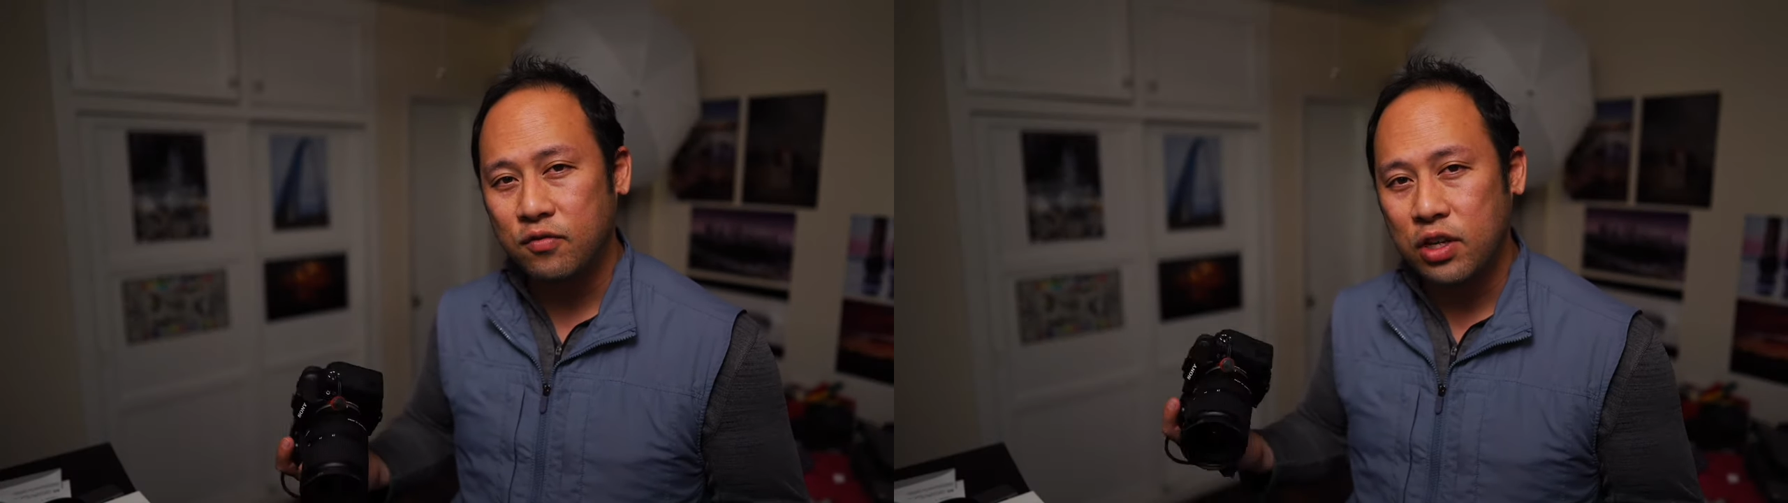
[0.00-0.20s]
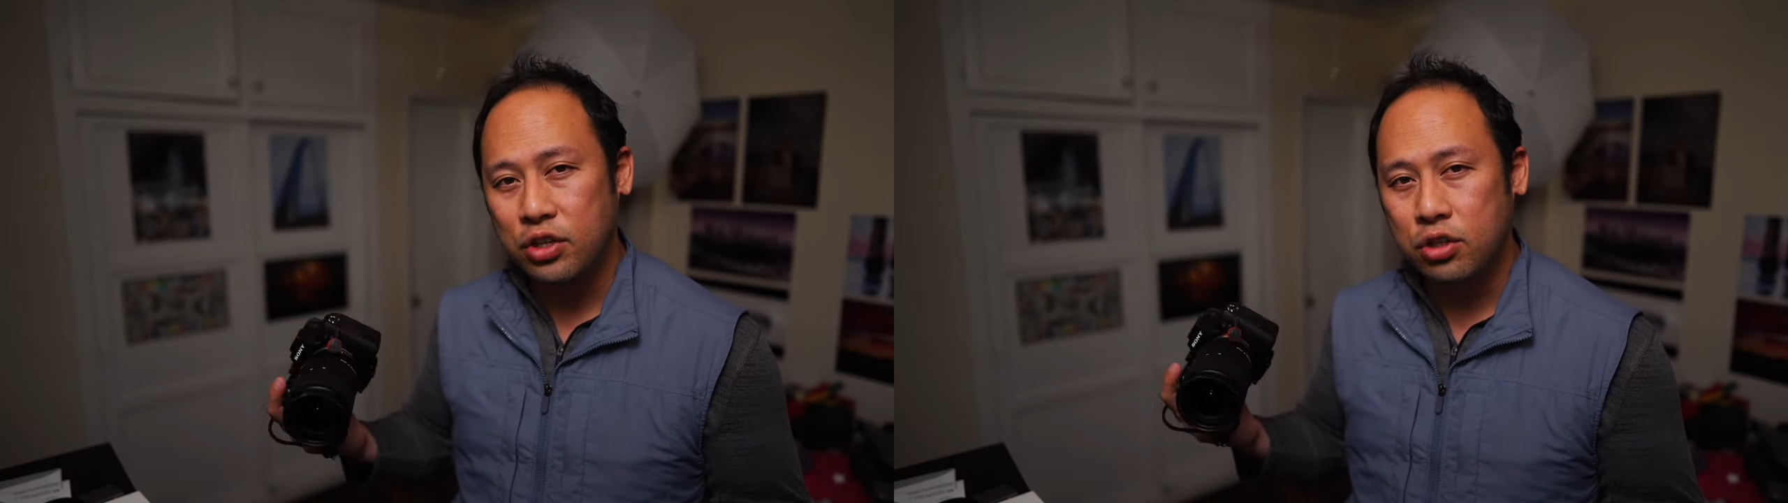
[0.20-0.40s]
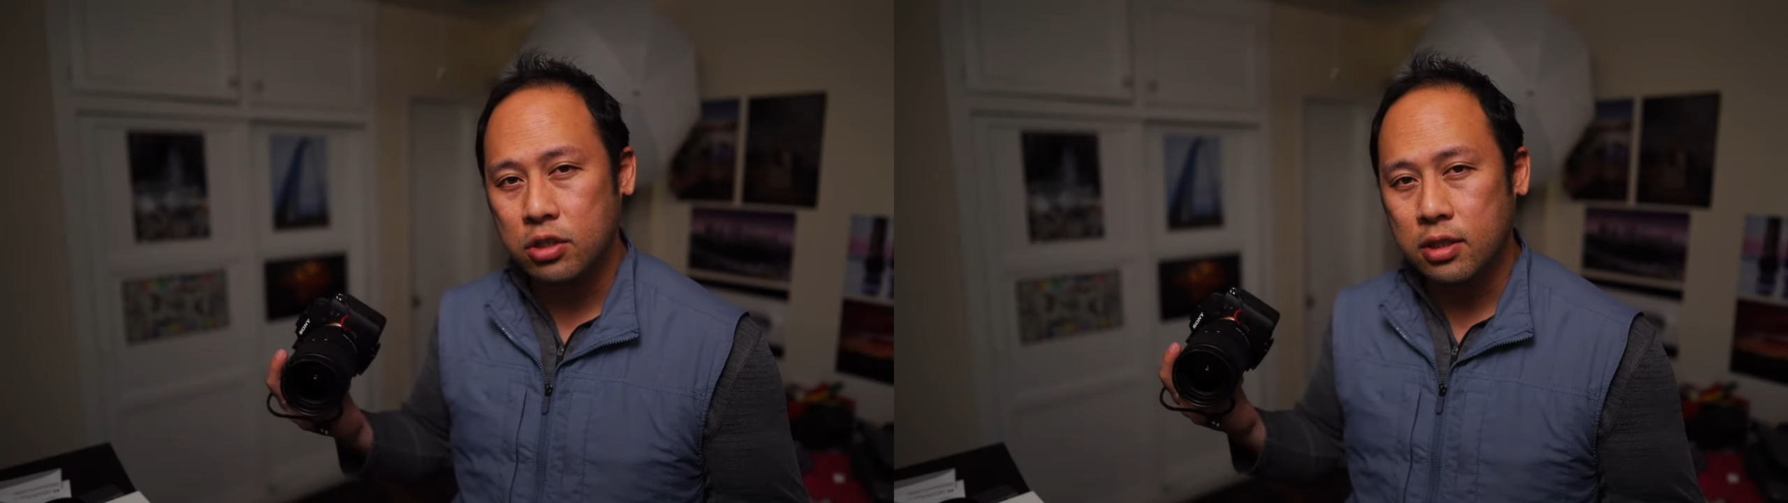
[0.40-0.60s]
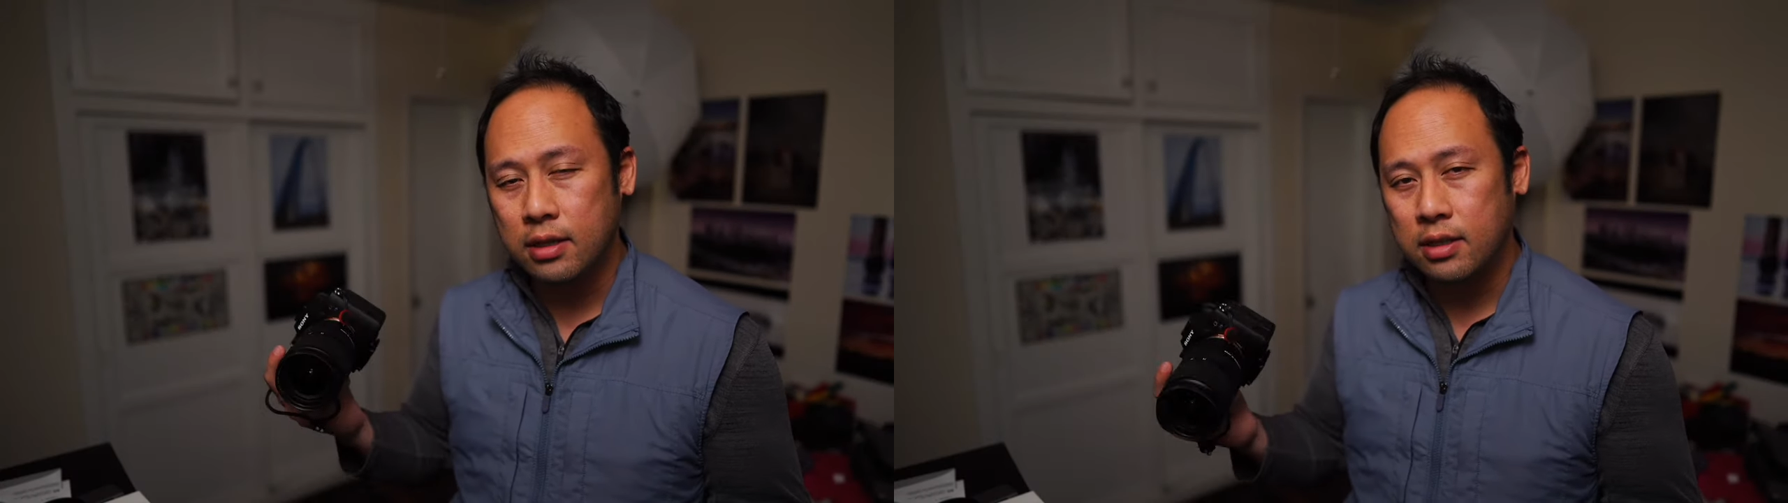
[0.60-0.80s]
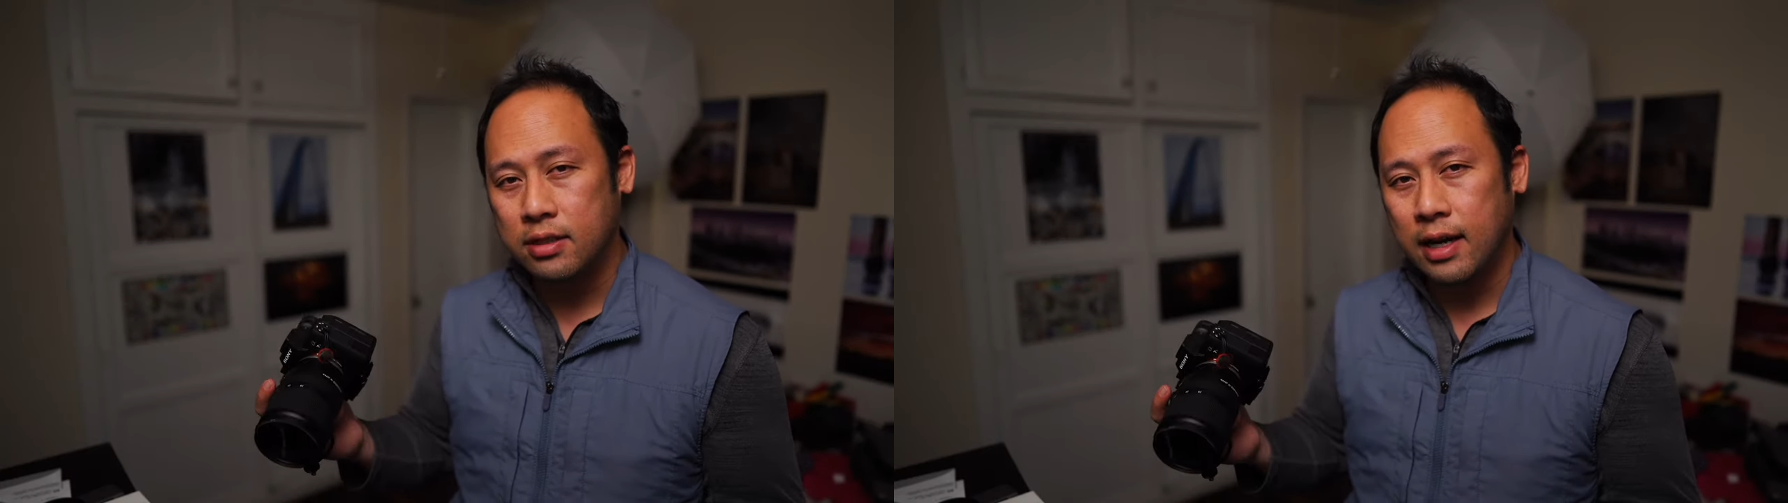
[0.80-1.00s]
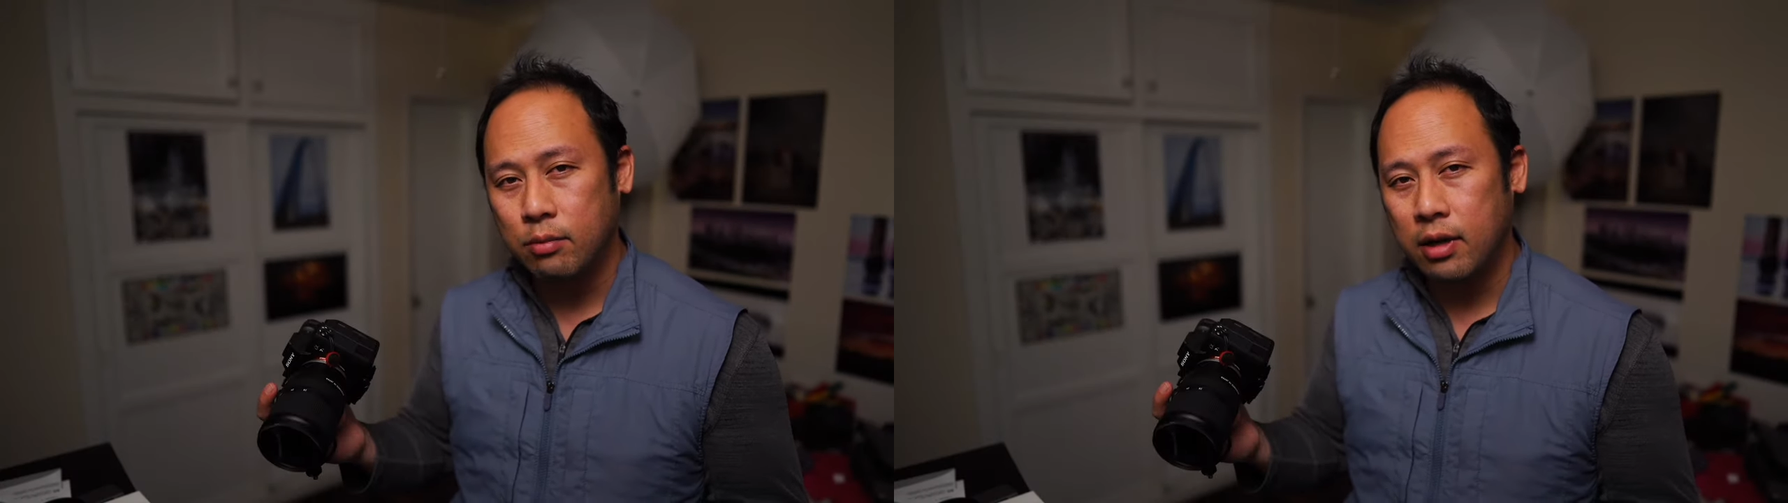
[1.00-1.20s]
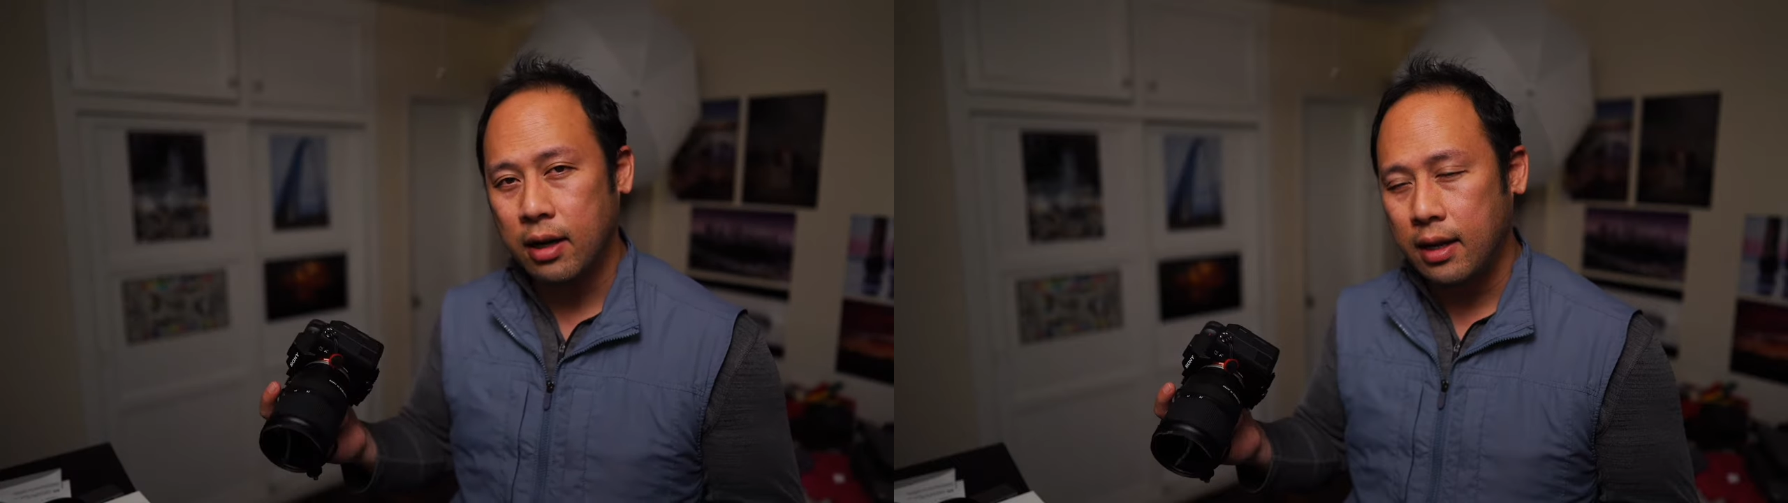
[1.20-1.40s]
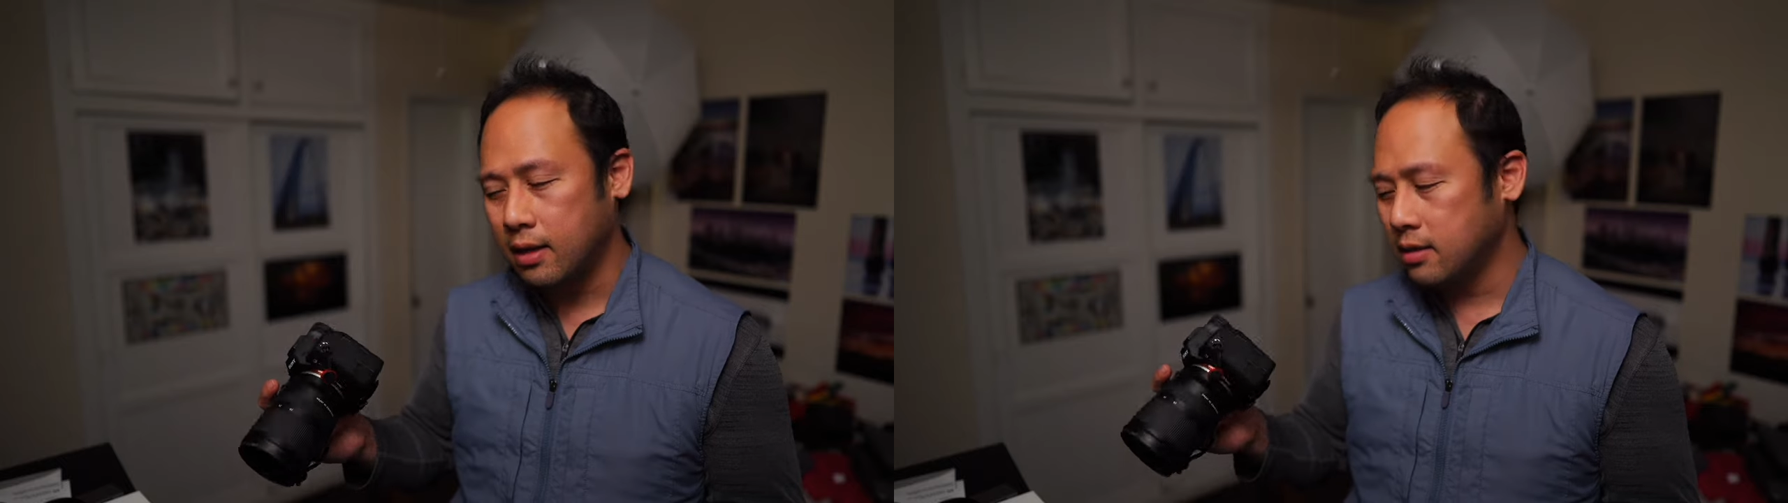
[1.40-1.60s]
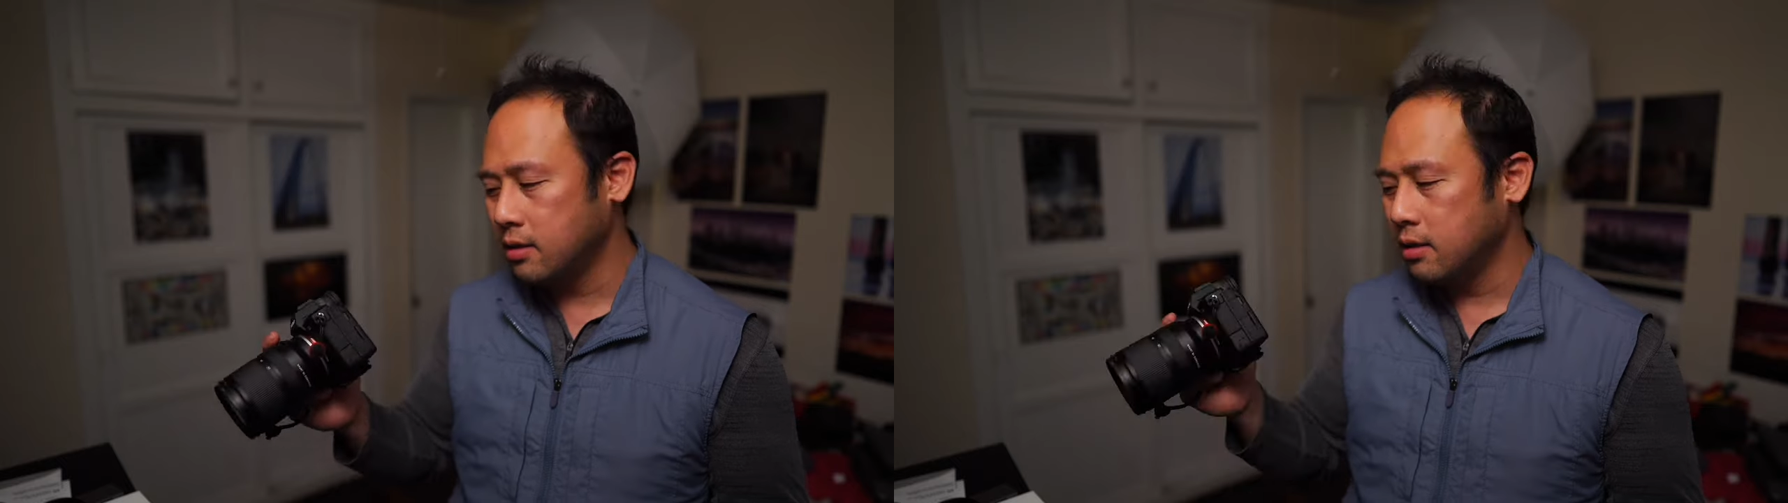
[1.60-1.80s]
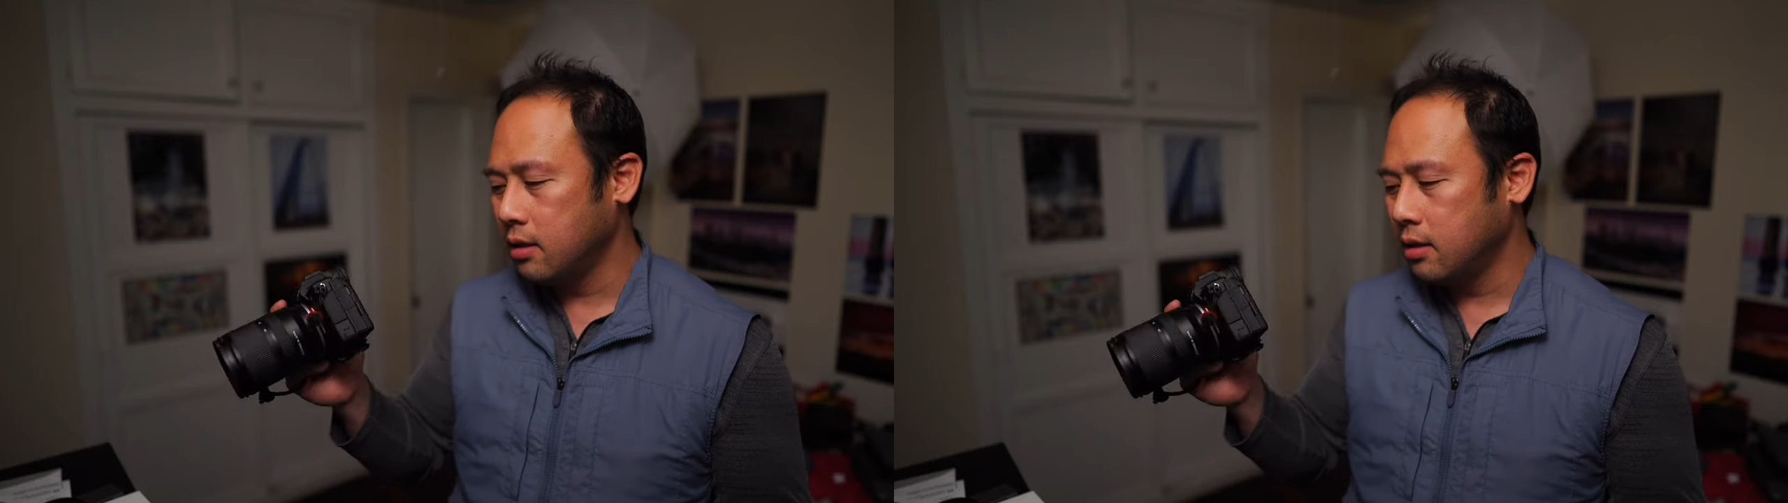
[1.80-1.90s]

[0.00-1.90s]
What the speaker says: features that this camera has.